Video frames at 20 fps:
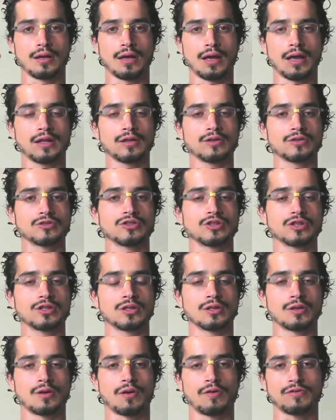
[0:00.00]

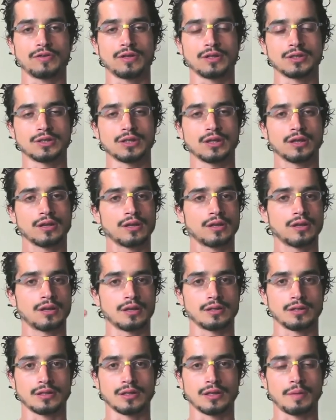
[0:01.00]
energy of the sun
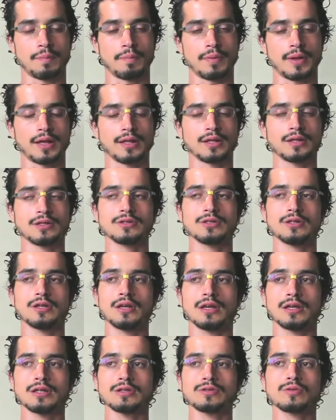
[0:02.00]
and the planet,
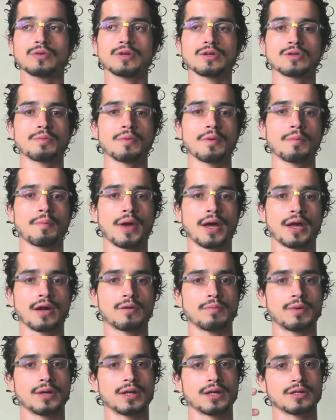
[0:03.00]
it's going to be
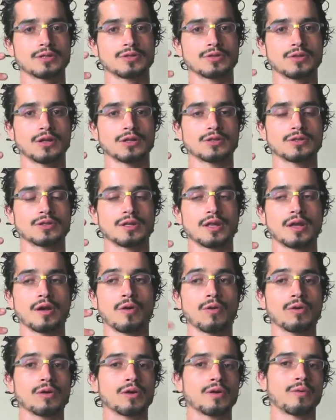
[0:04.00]
better, but it's not the
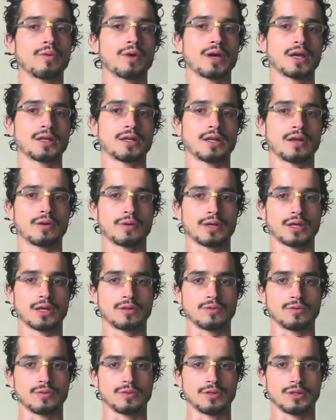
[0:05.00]
only way that we
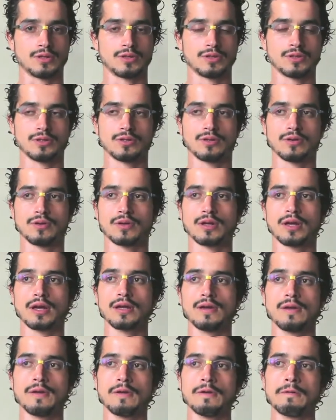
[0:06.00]
can do this, okay?